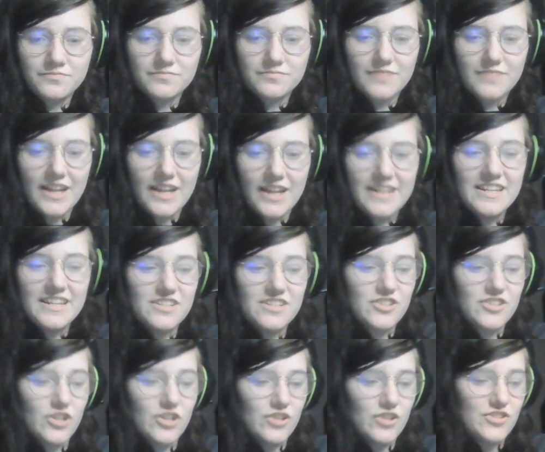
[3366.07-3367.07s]
I need to
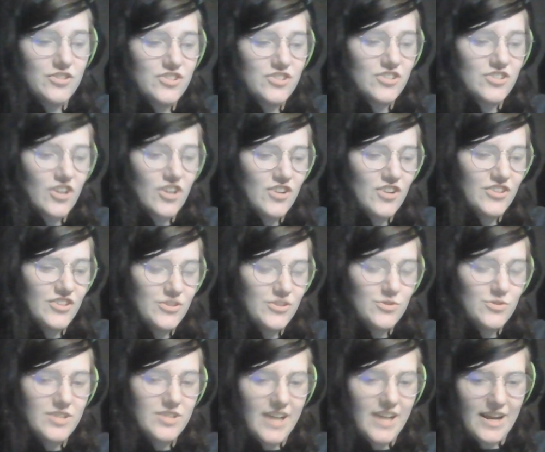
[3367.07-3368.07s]
turn
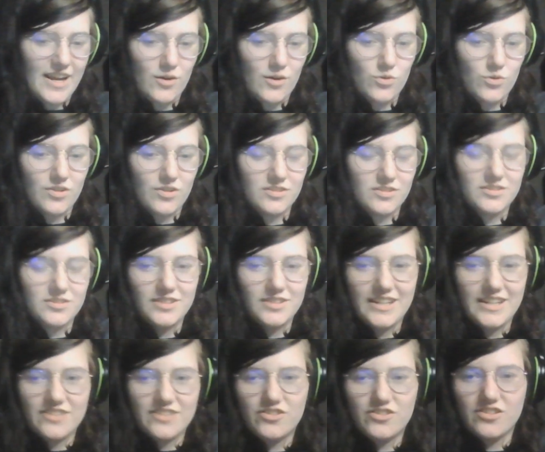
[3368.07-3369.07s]
Stardew down.
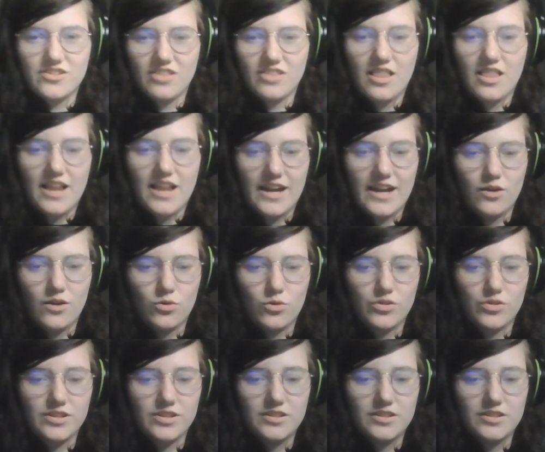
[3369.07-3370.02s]
It's loud. I, was